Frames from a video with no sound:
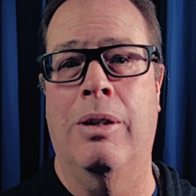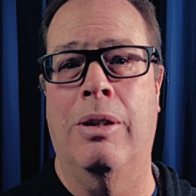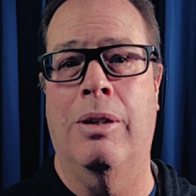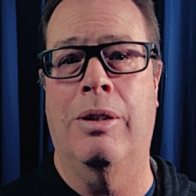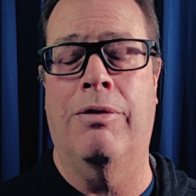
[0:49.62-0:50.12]

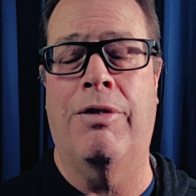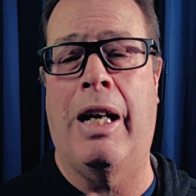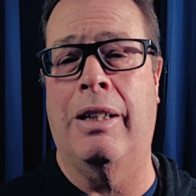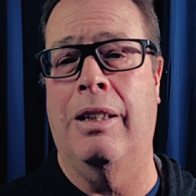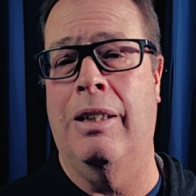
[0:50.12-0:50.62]
the
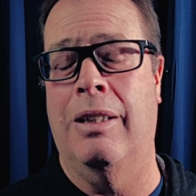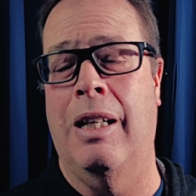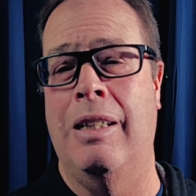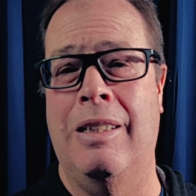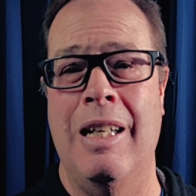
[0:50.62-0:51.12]
fact that
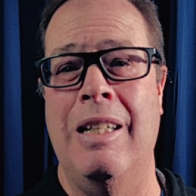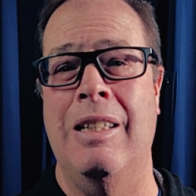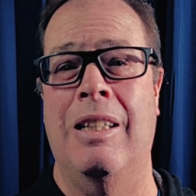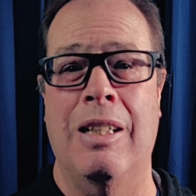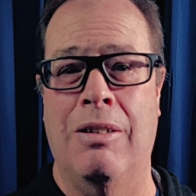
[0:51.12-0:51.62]
they
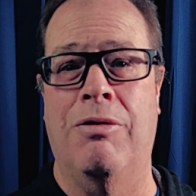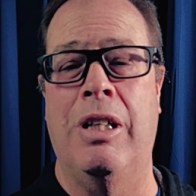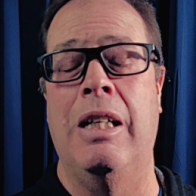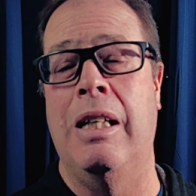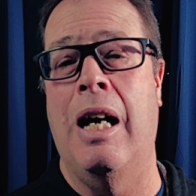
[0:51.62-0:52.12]
didn't give
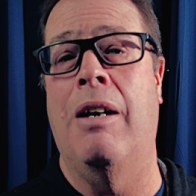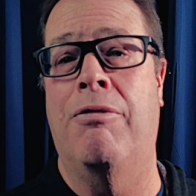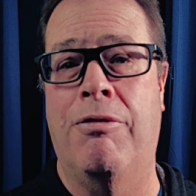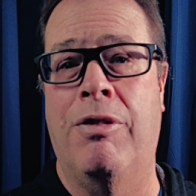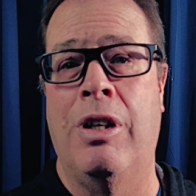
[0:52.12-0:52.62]

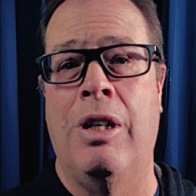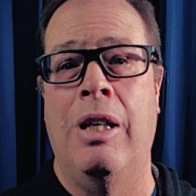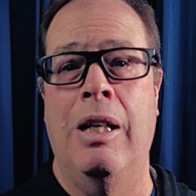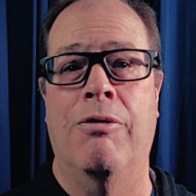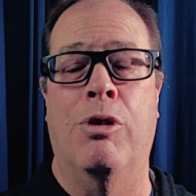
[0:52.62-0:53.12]
enough
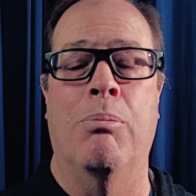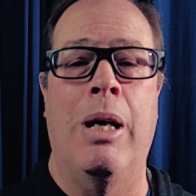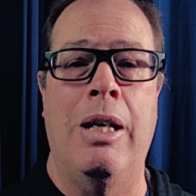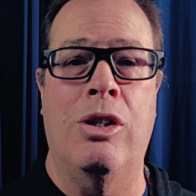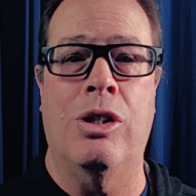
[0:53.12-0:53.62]

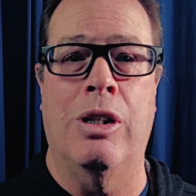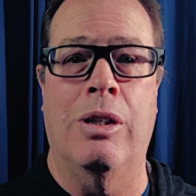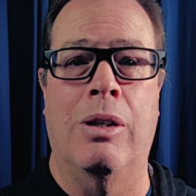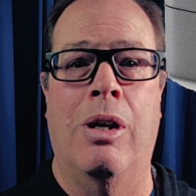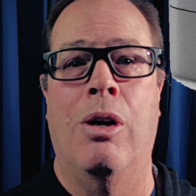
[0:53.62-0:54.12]

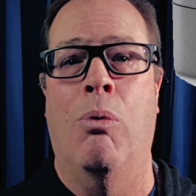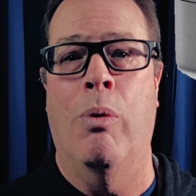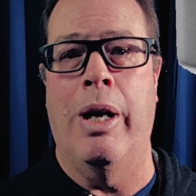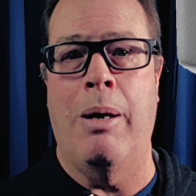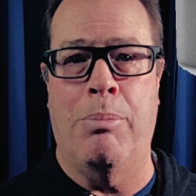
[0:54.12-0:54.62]
information
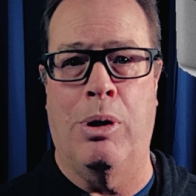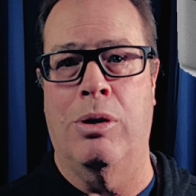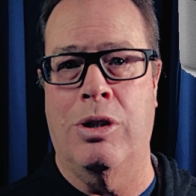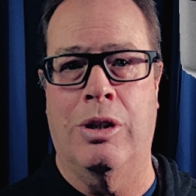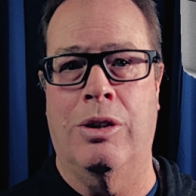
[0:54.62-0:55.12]
when I
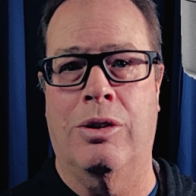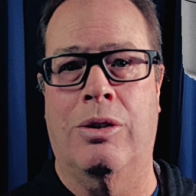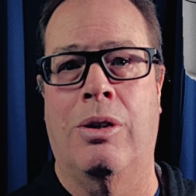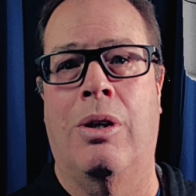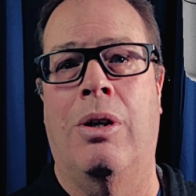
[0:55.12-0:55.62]

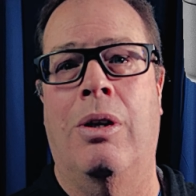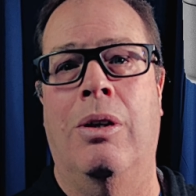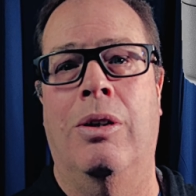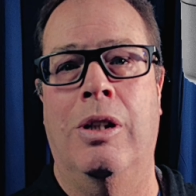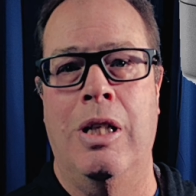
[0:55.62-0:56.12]
purchased
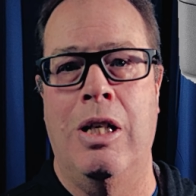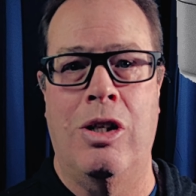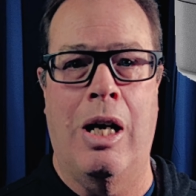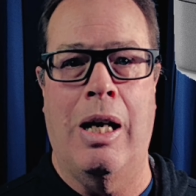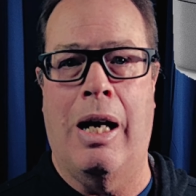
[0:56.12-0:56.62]
the
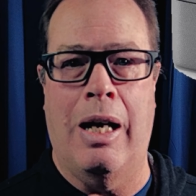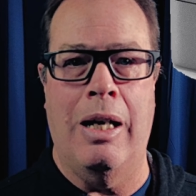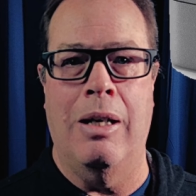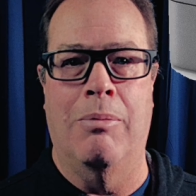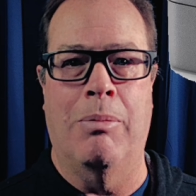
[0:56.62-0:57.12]

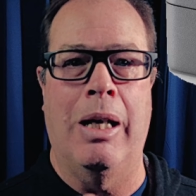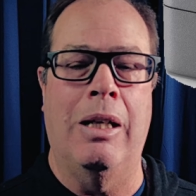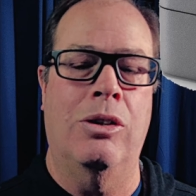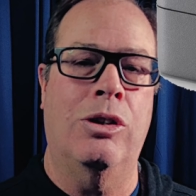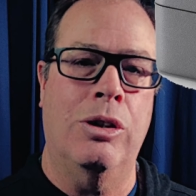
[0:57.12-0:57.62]
DJI
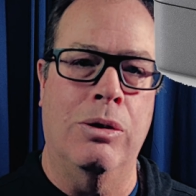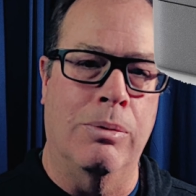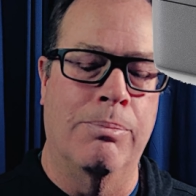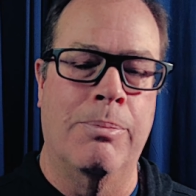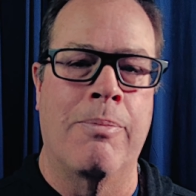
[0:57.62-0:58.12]
Mic 2.
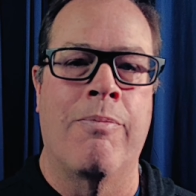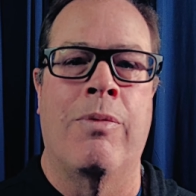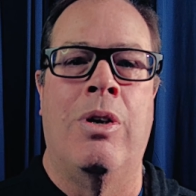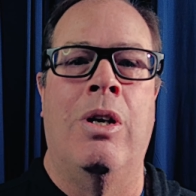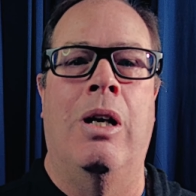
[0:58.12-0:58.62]

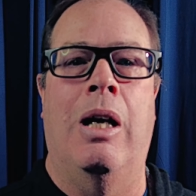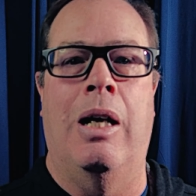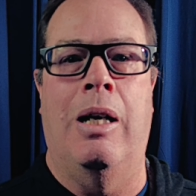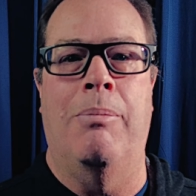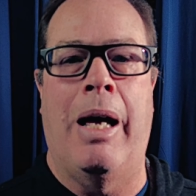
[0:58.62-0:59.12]

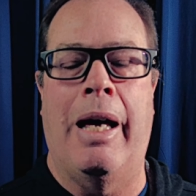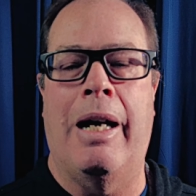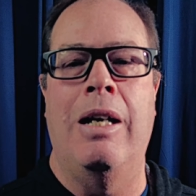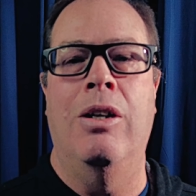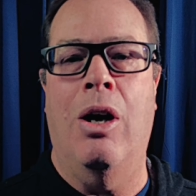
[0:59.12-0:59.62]
Had
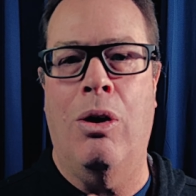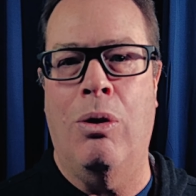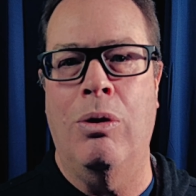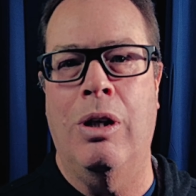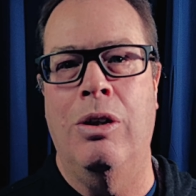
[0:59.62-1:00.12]
I
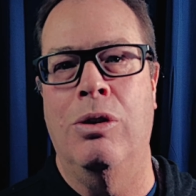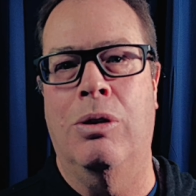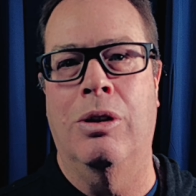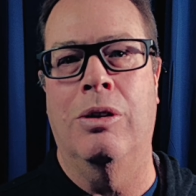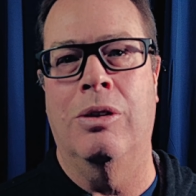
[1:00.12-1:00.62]
known you
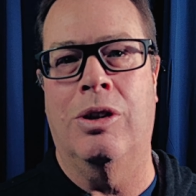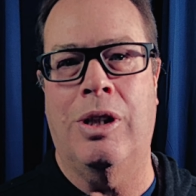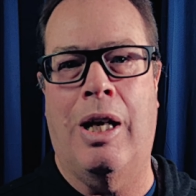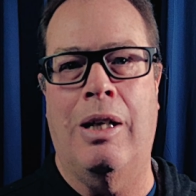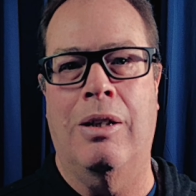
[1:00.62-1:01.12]
couldn't
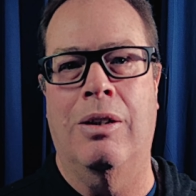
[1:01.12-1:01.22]
set